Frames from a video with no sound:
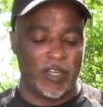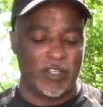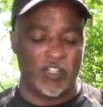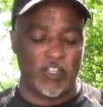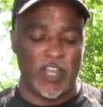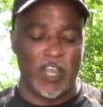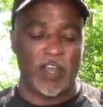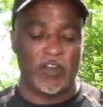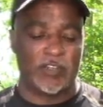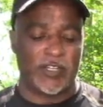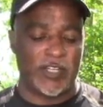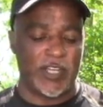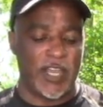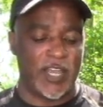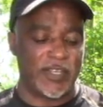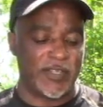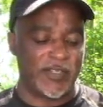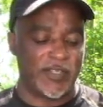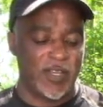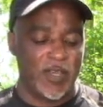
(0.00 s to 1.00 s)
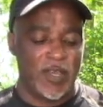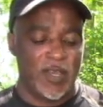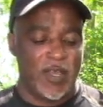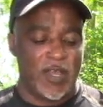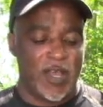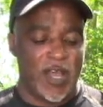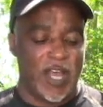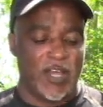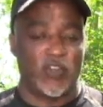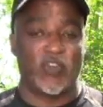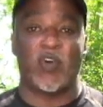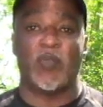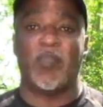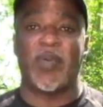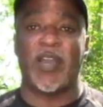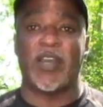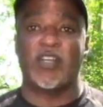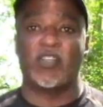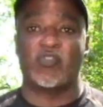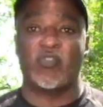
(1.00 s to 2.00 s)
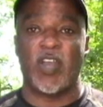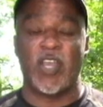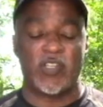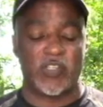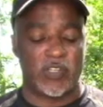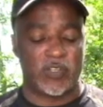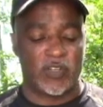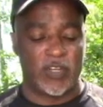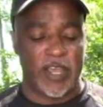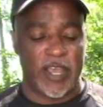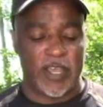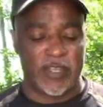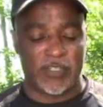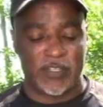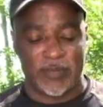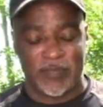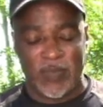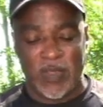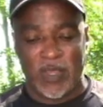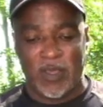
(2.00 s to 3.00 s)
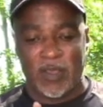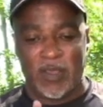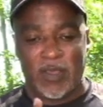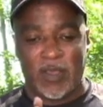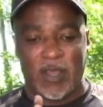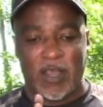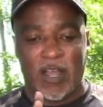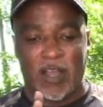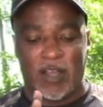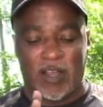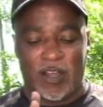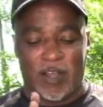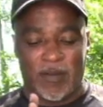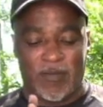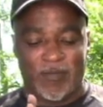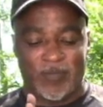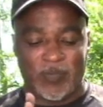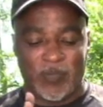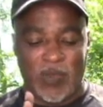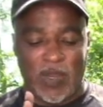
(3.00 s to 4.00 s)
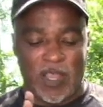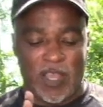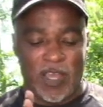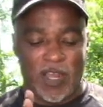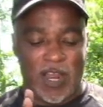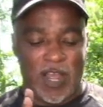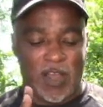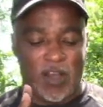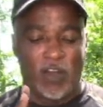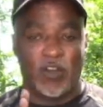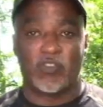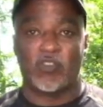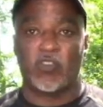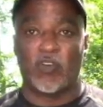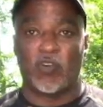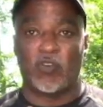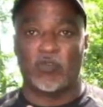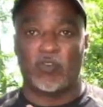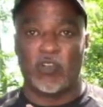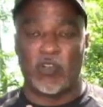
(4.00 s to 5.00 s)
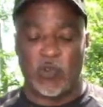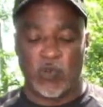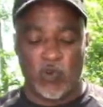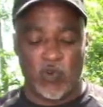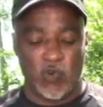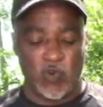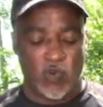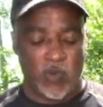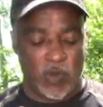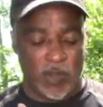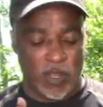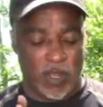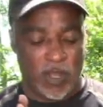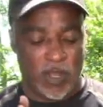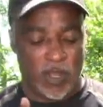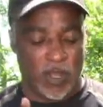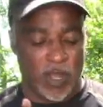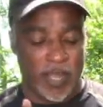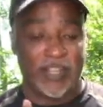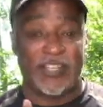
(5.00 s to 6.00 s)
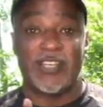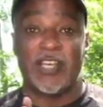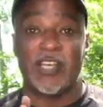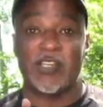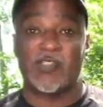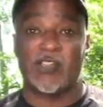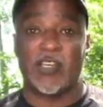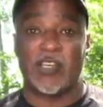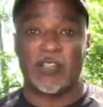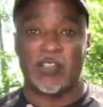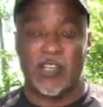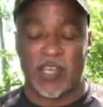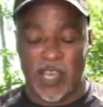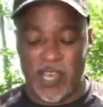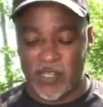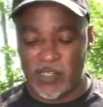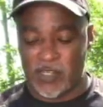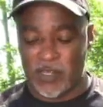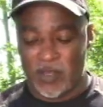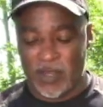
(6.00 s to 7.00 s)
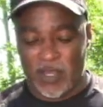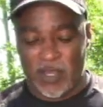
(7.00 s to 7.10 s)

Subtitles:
gel test. I do a penetration test, and I also do a distant test,